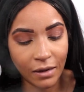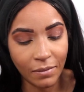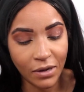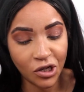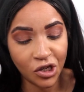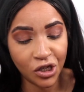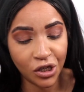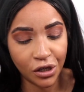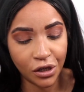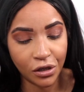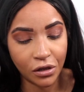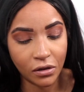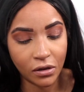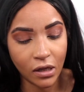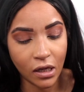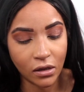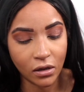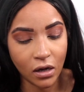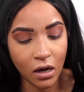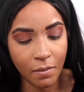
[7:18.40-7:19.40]
I'm actually going to use
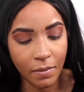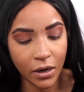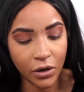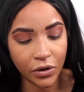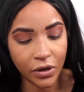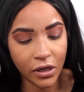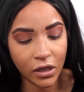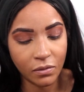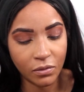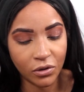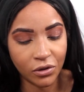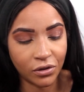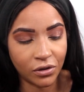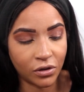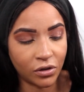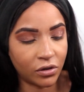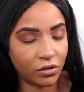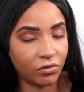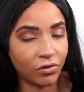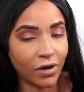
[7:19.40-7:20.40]
that to cut my crease because
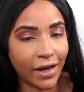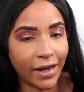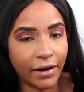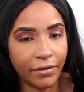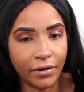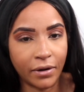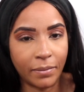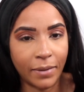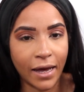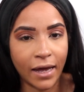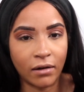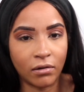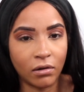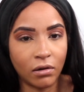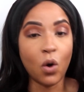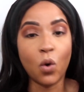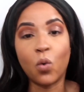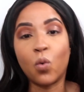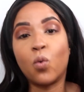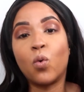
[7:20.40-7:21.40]
it's just right here in the pan.
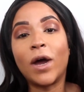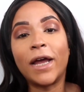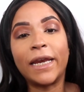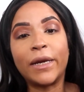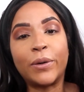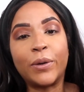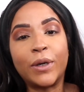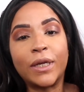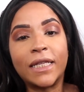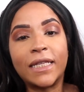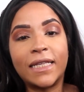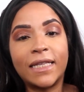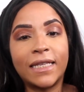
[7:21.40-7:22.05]
Why not?